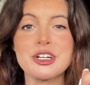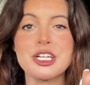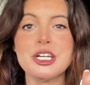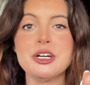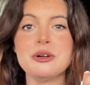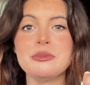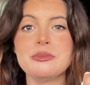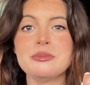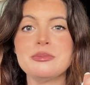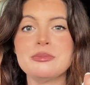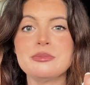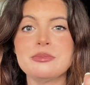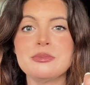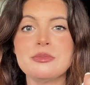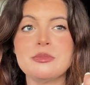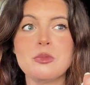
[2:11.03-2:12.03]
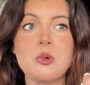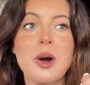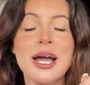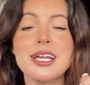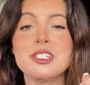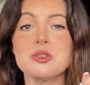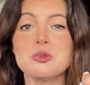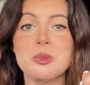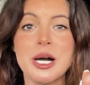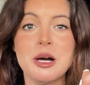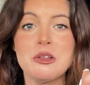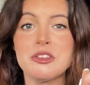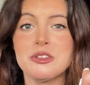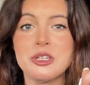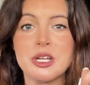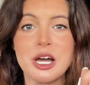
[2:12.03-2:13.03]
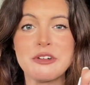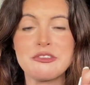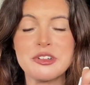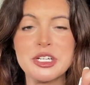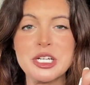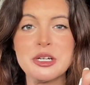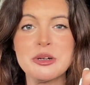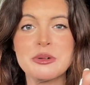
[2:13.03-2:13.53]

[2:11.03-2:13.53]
you? Why is wealth not for you?